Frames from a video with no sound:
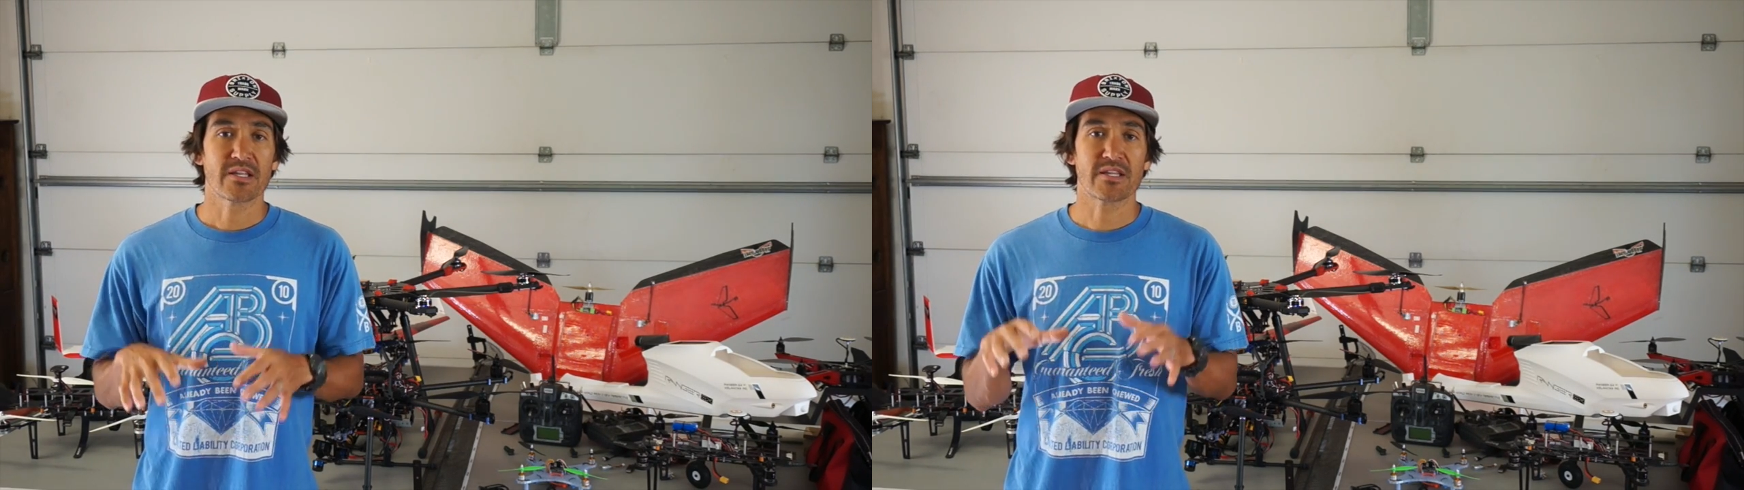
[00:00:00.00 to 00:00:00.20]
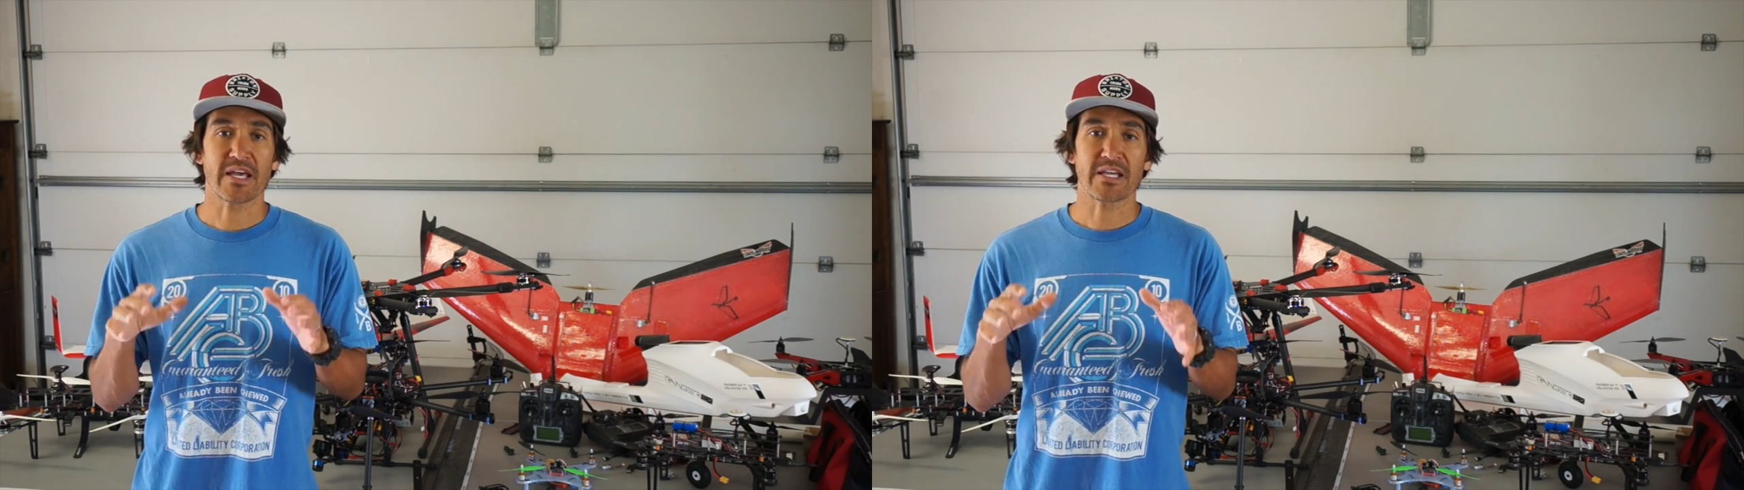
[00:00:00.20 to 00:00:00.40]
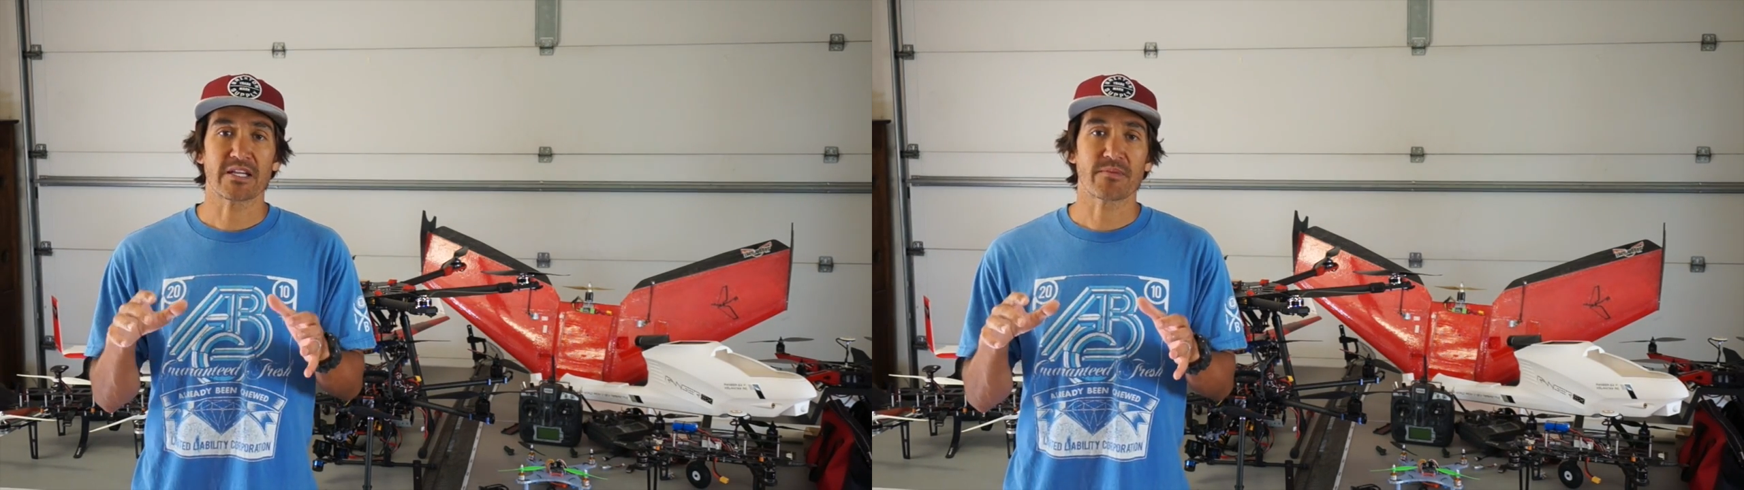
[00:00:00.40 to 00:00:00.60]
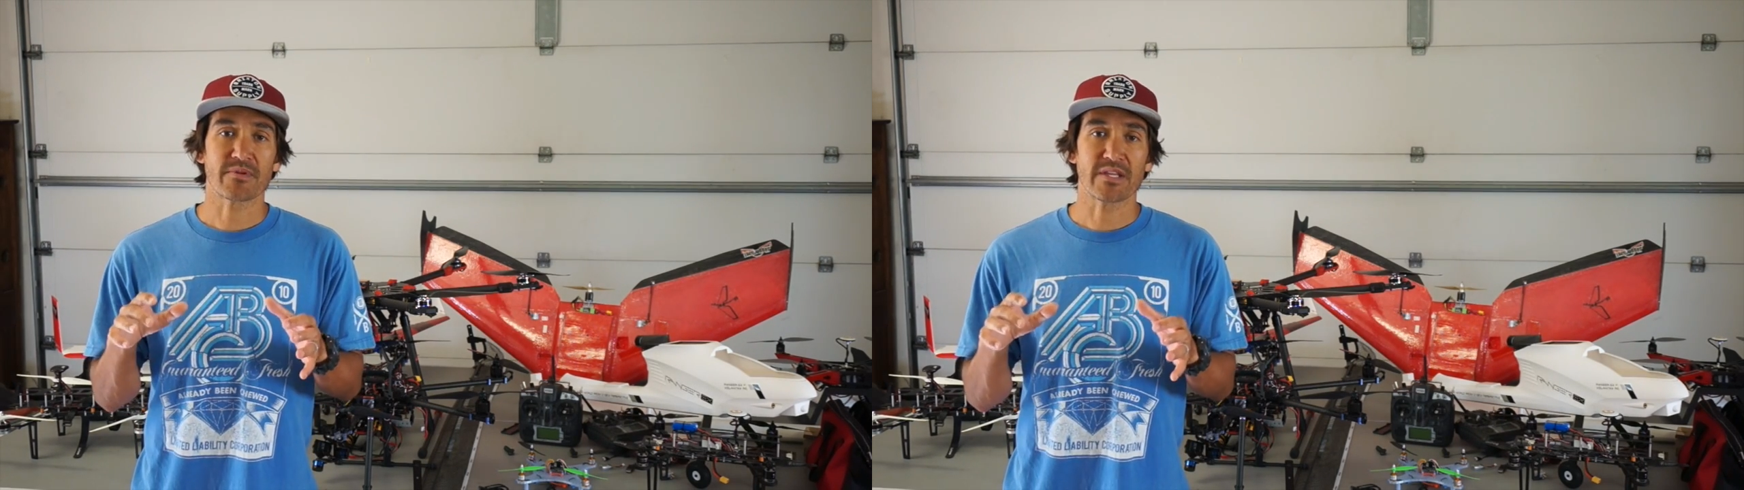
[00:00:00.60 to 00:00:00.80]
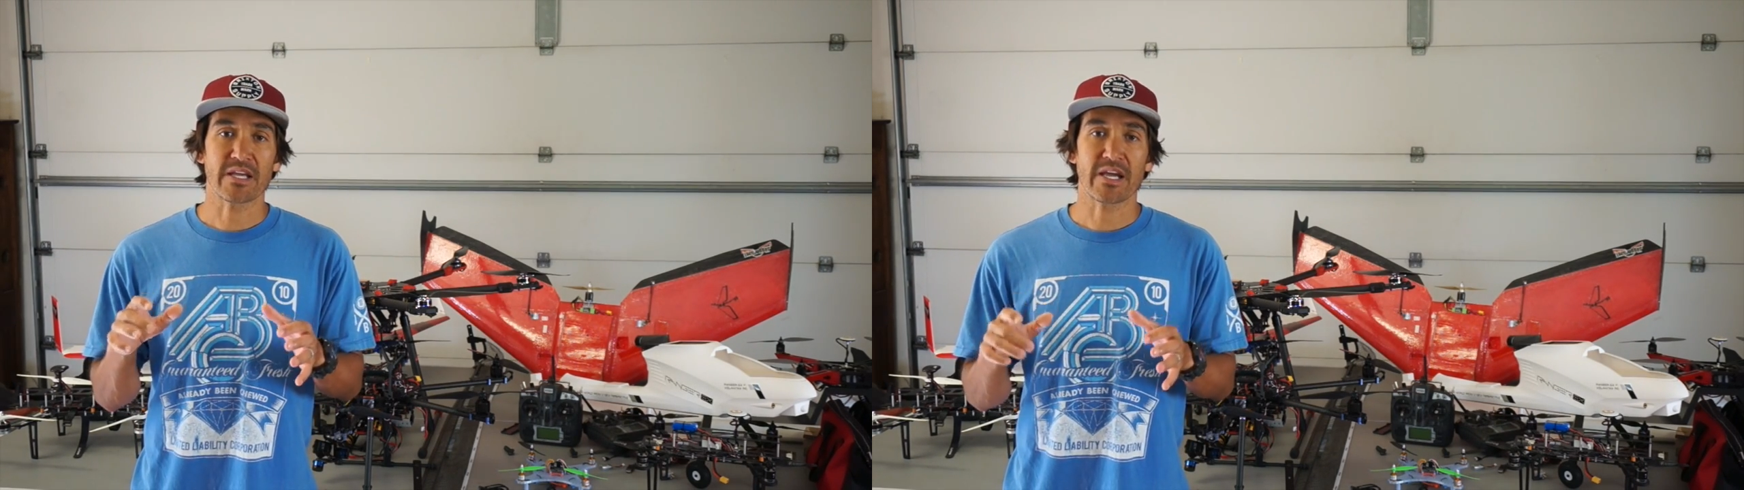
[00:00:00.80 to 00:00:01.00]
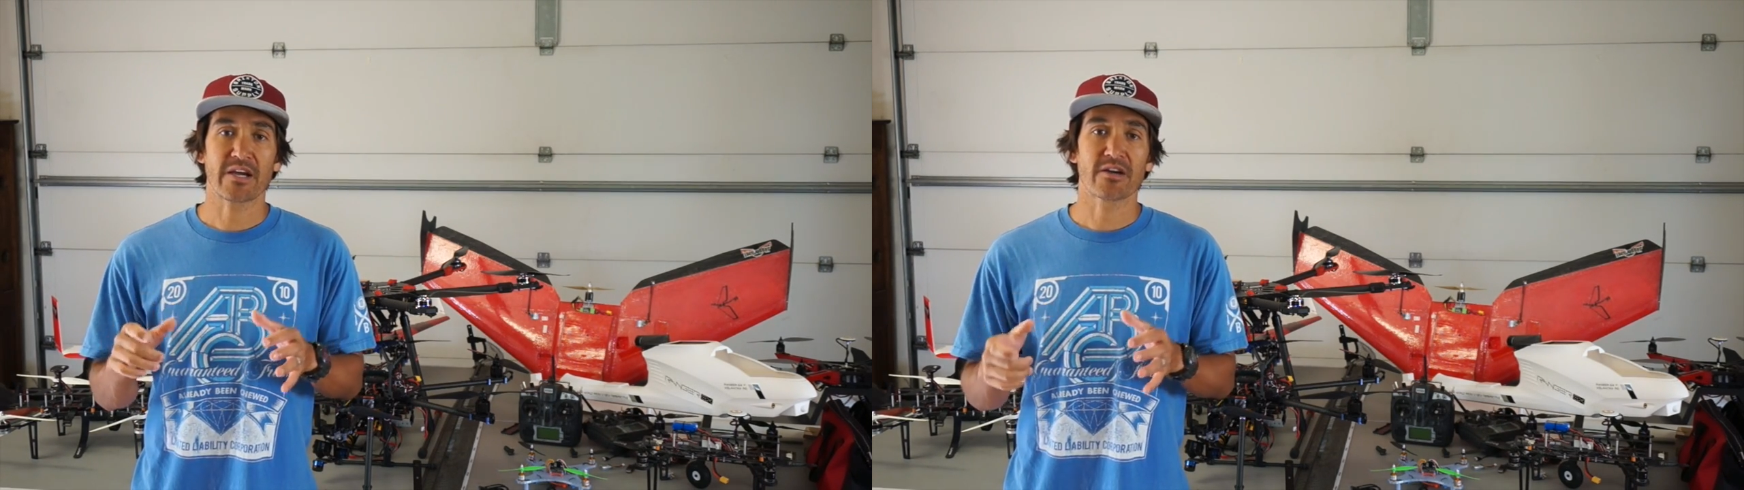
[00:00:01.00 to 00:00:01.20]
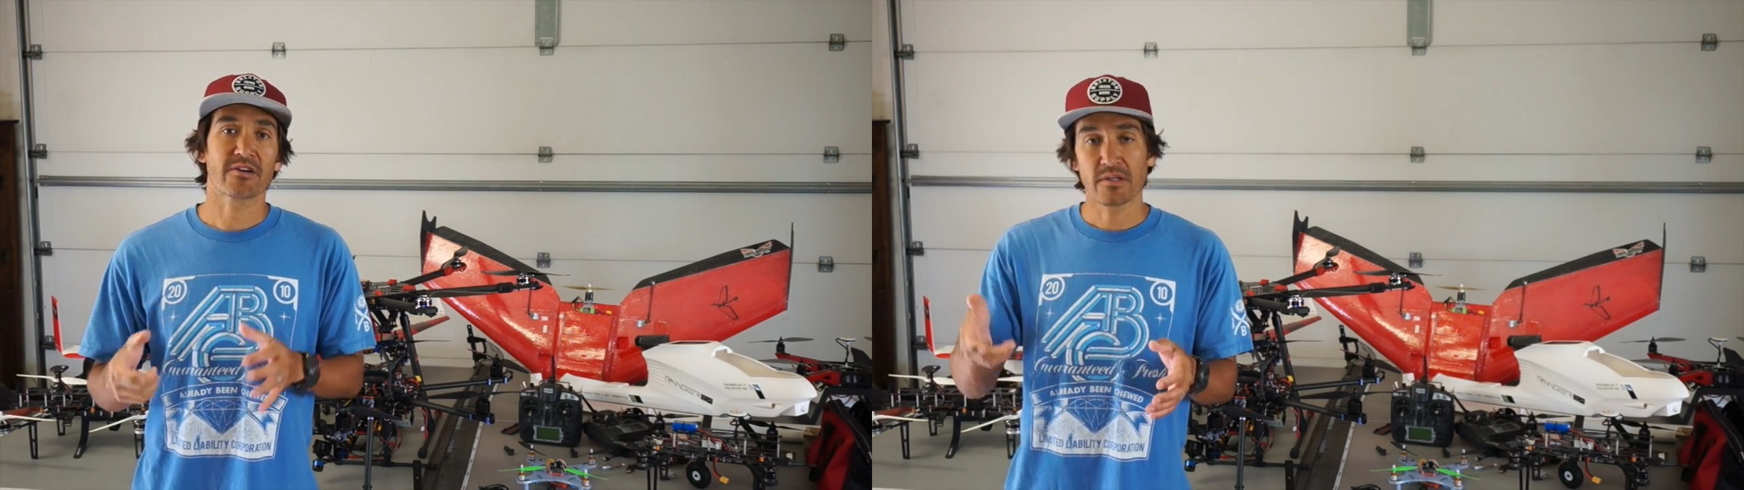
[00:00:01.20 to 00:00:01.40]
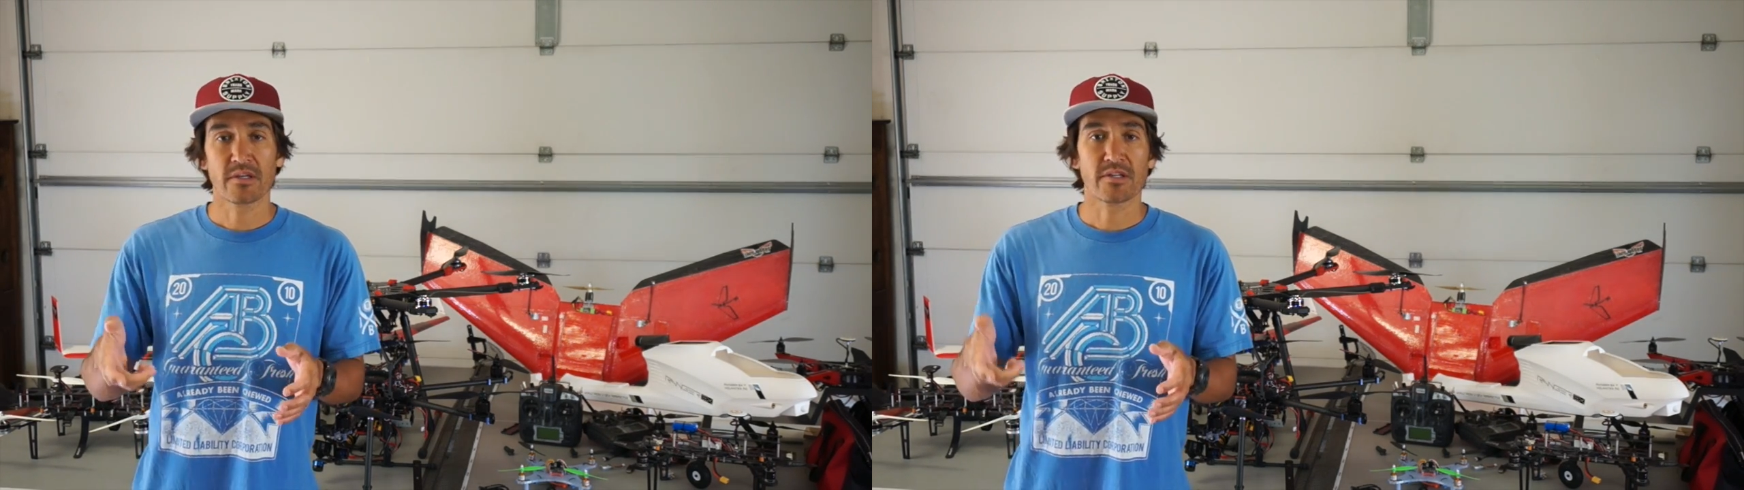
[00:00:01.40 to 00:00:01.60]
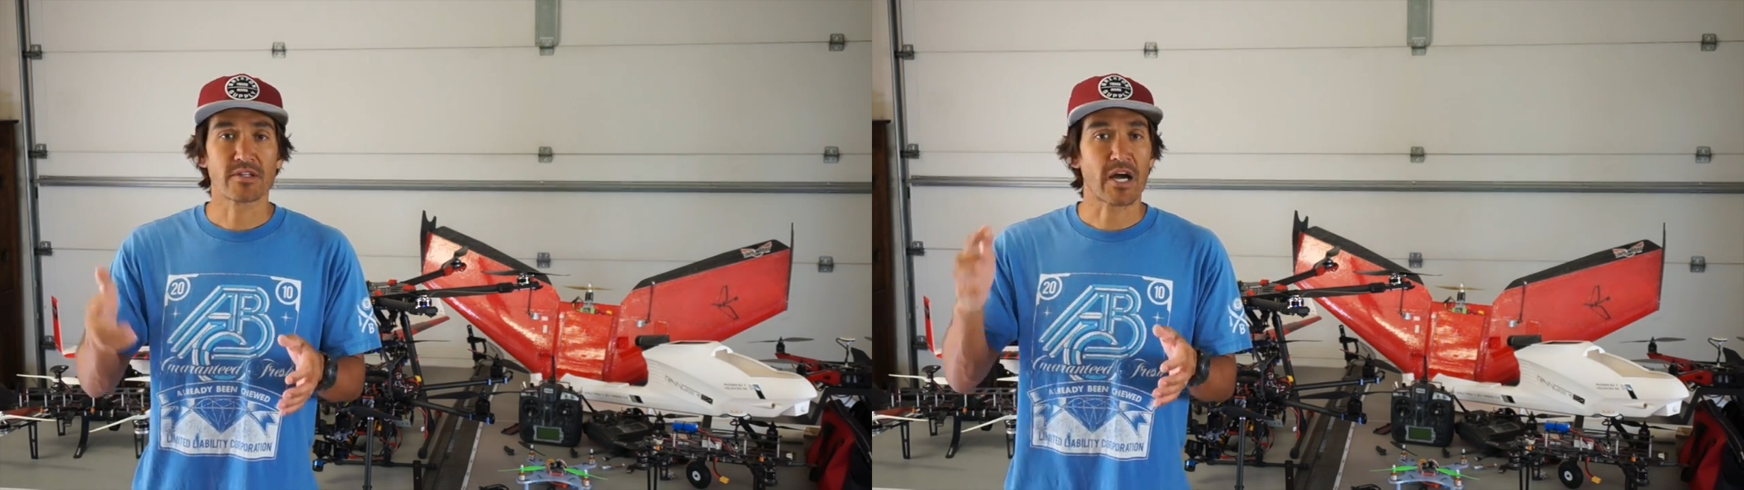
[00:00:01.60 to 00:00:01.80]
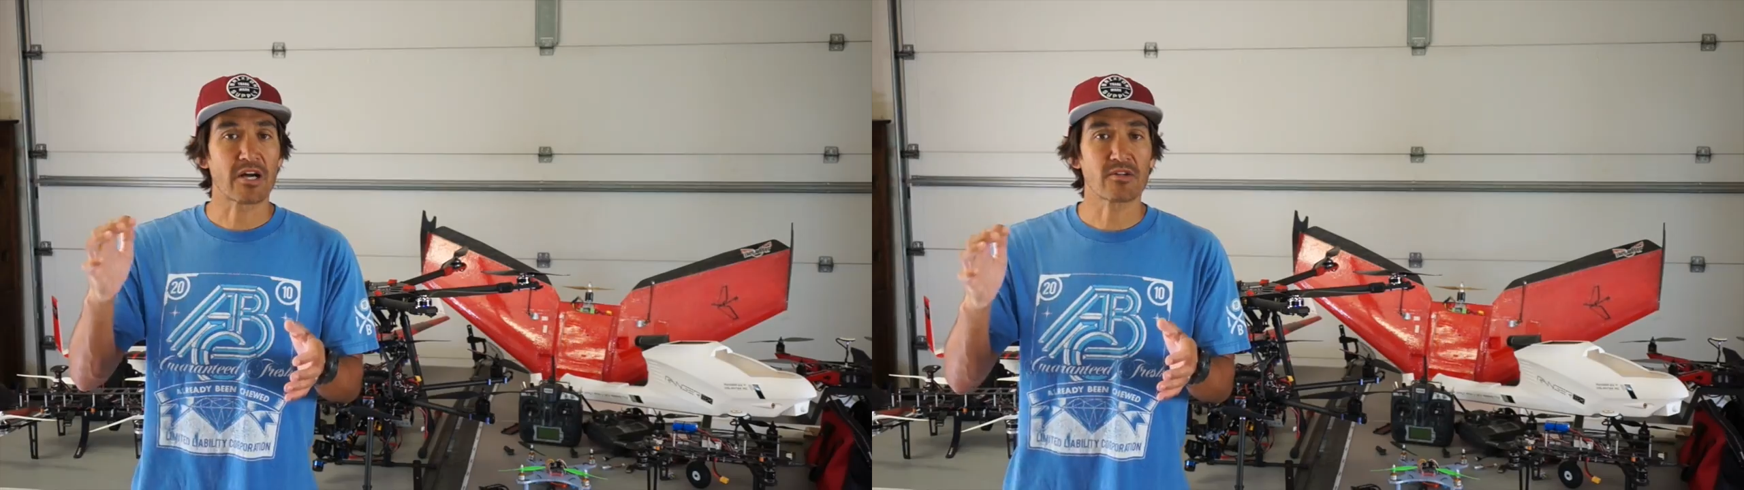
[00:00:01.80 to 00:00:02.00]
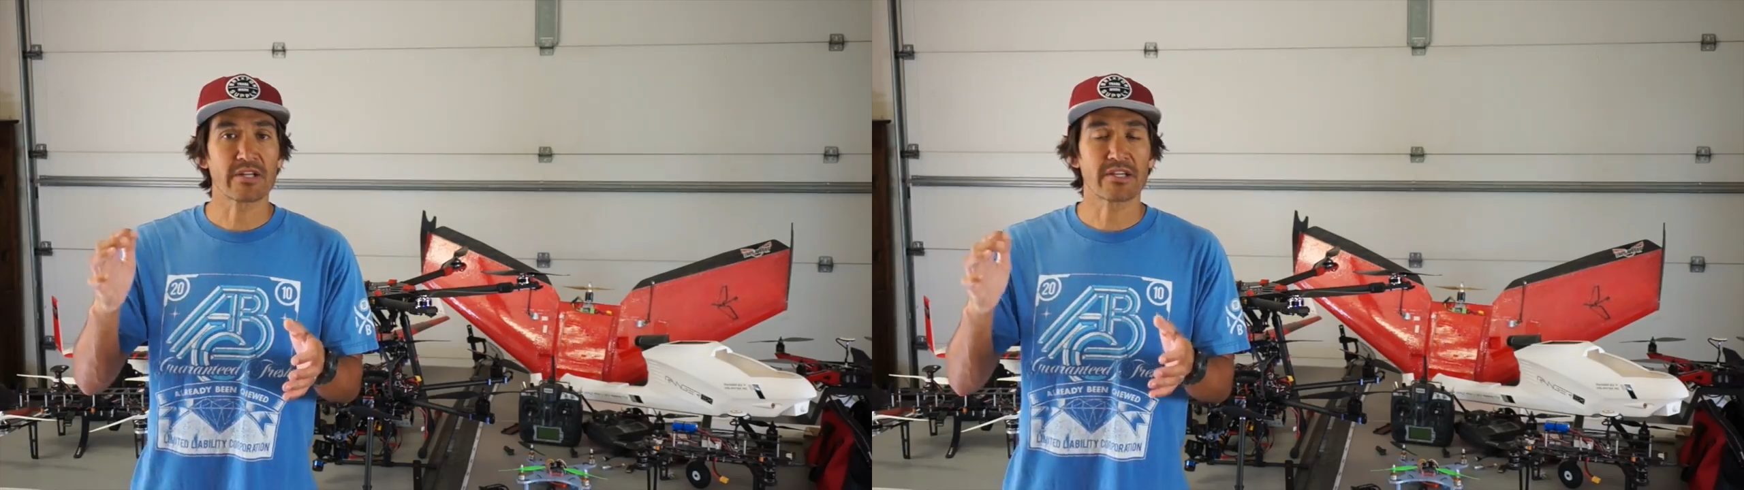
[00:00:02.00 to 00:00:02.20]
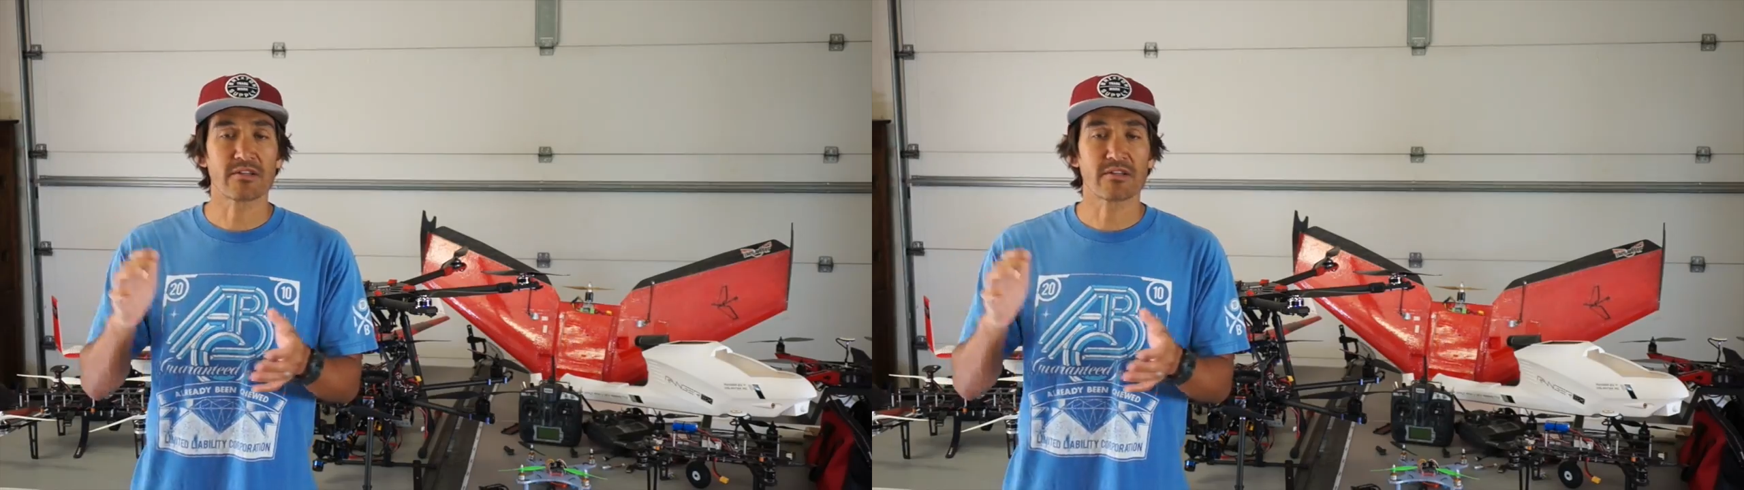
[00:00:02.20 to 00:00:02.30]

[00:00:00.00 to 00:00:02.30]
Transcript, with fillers: take it up in the air, toggle into